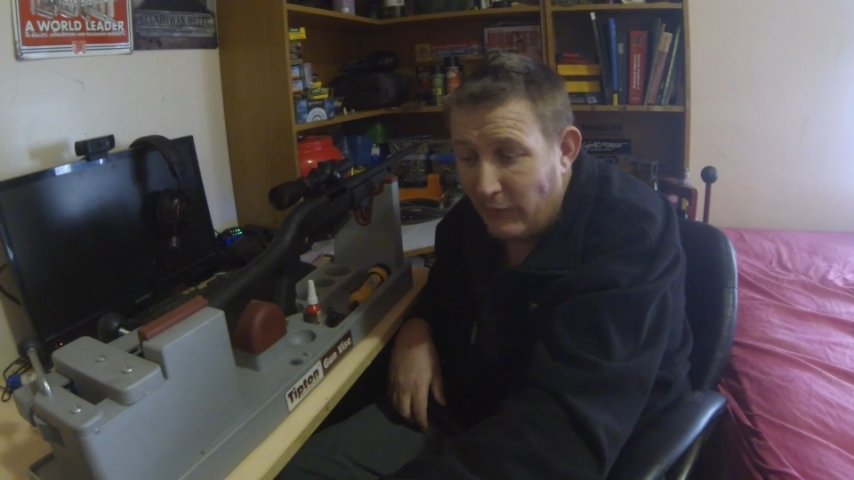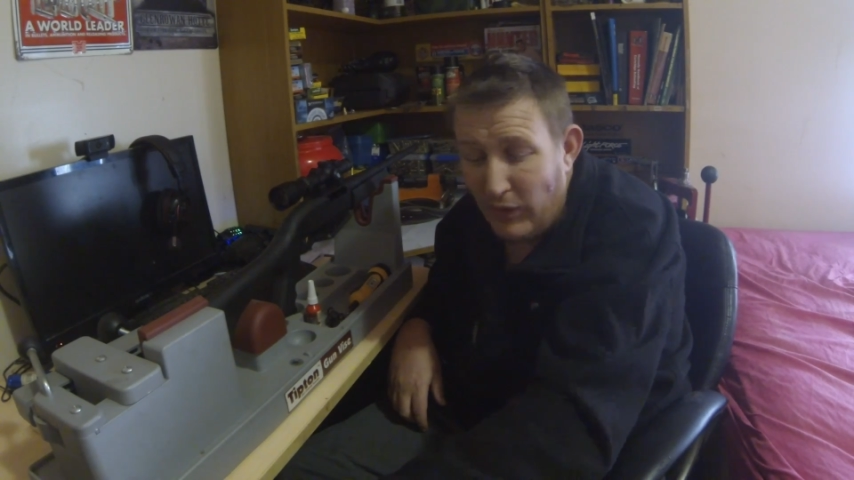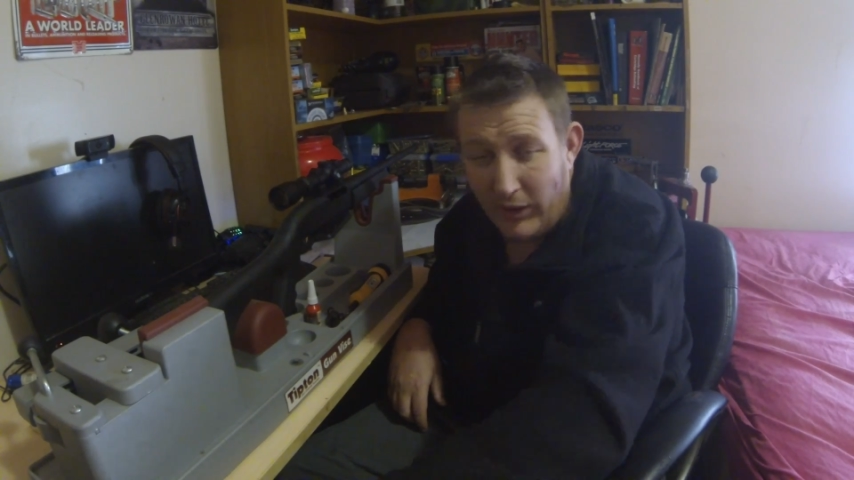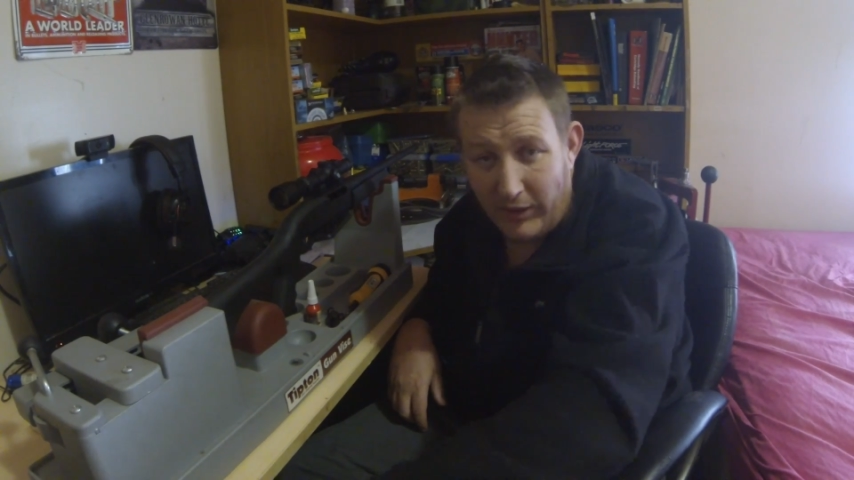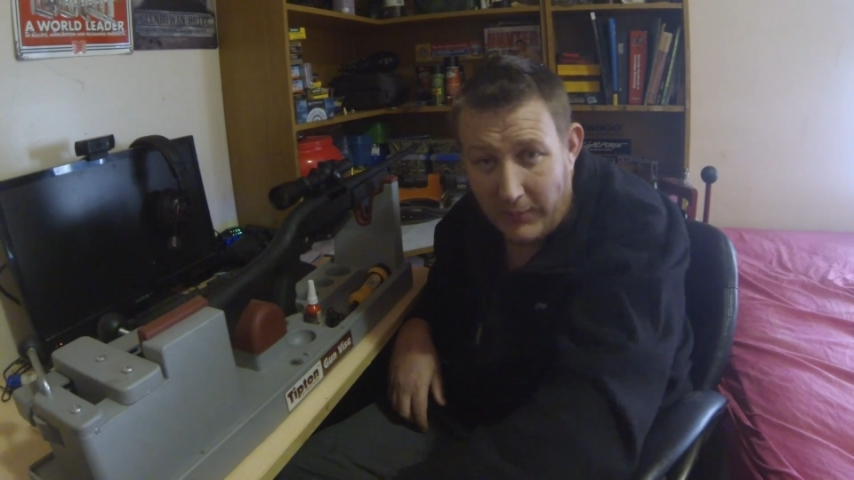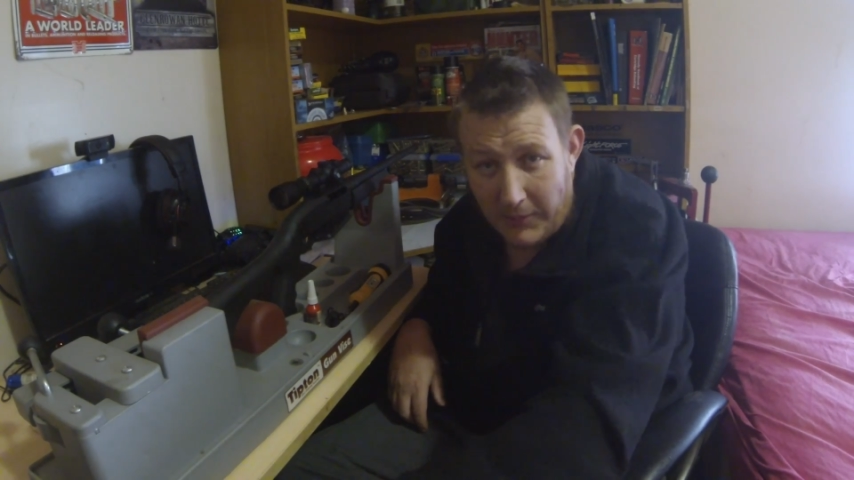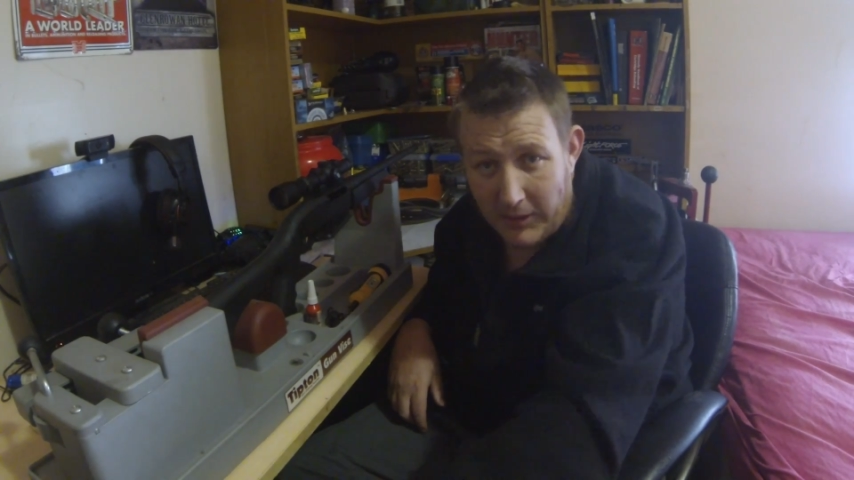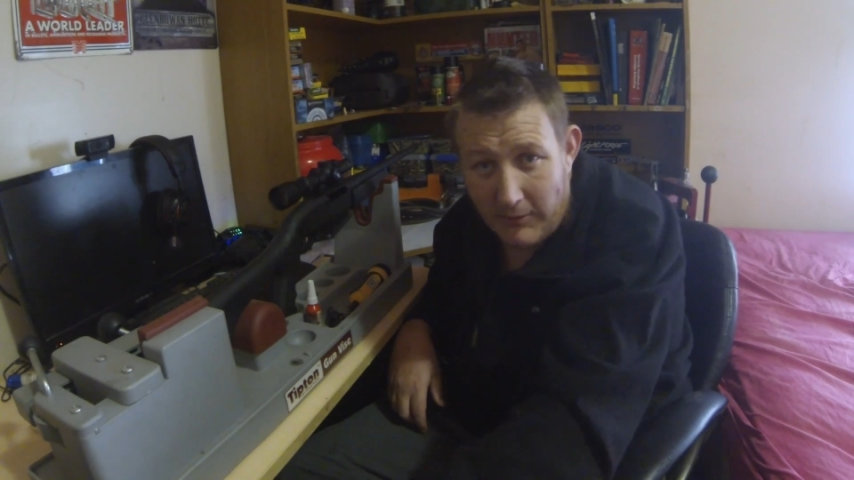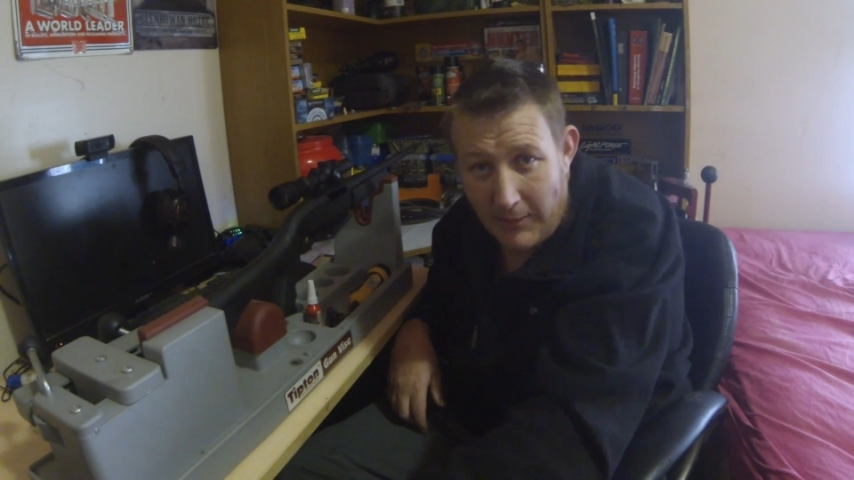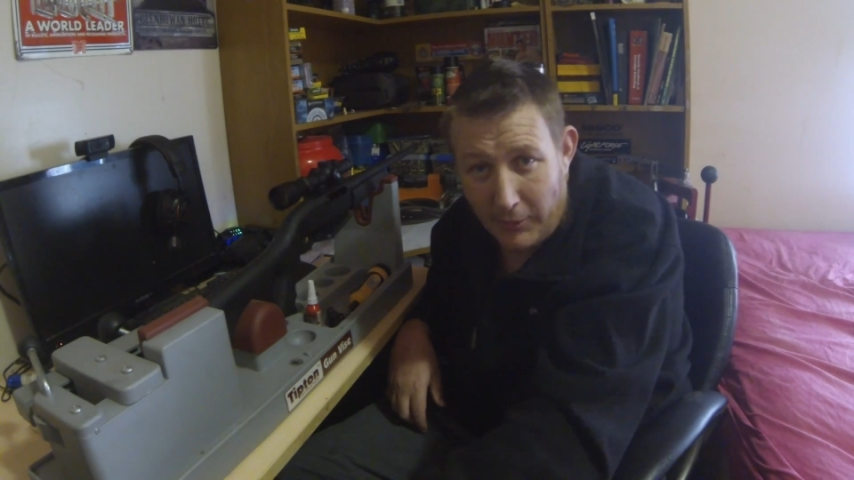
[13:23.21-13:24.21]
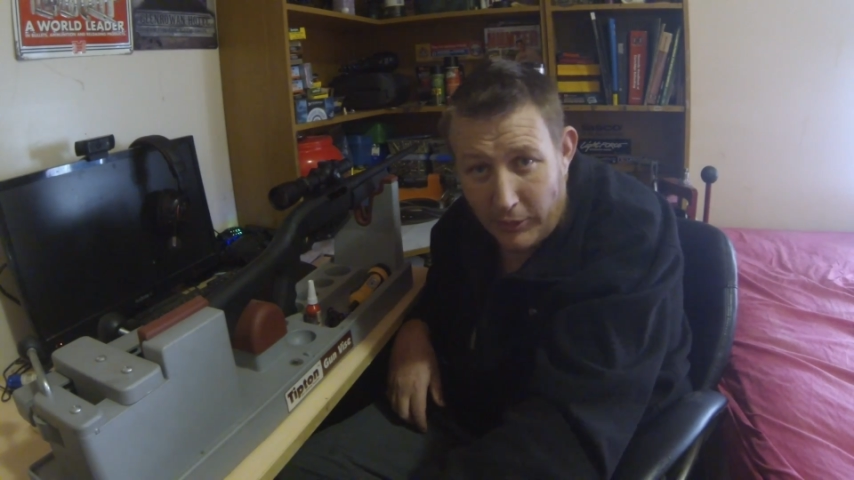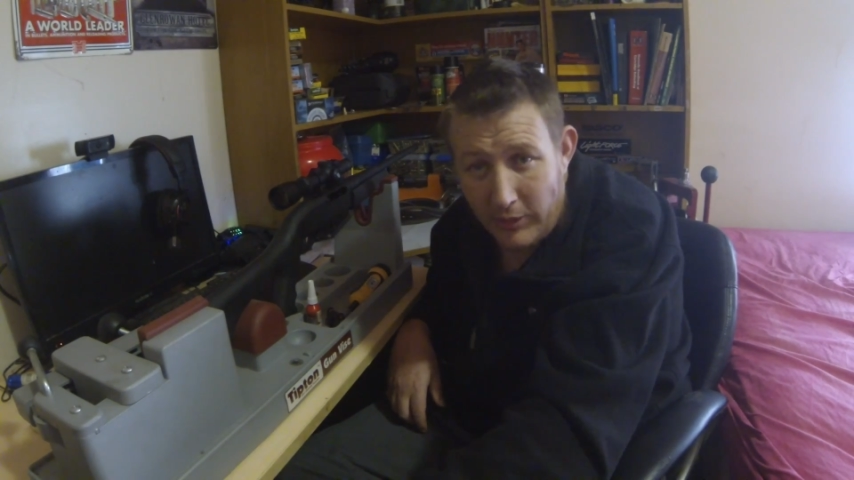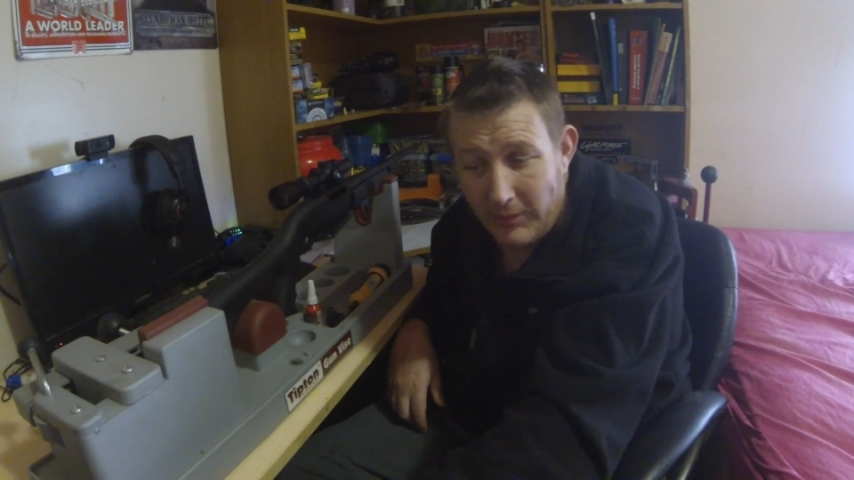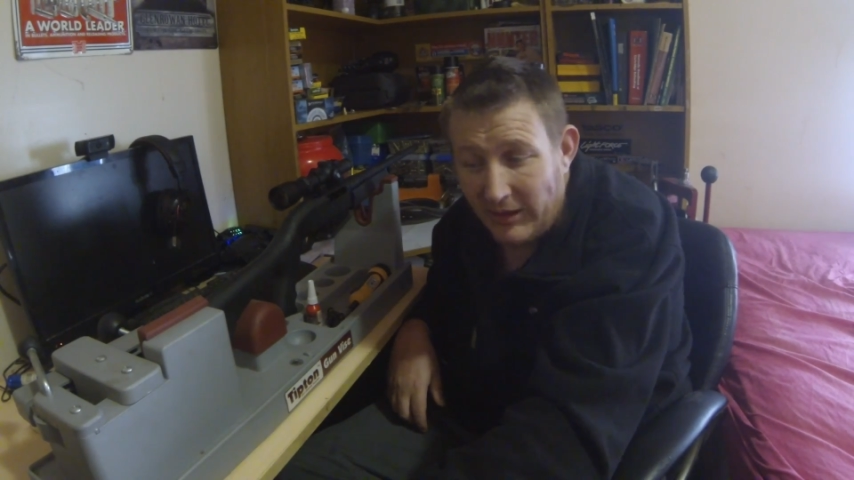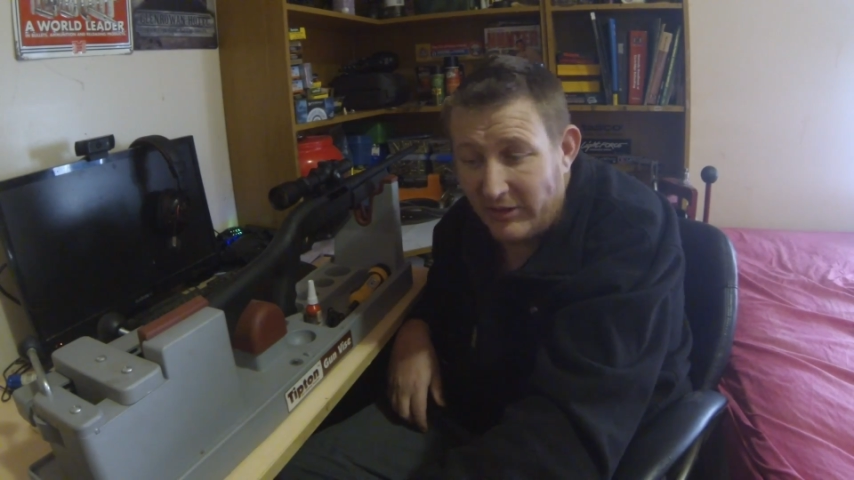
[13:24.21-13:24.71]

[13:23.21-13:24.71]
You know, you can pick them up on eBay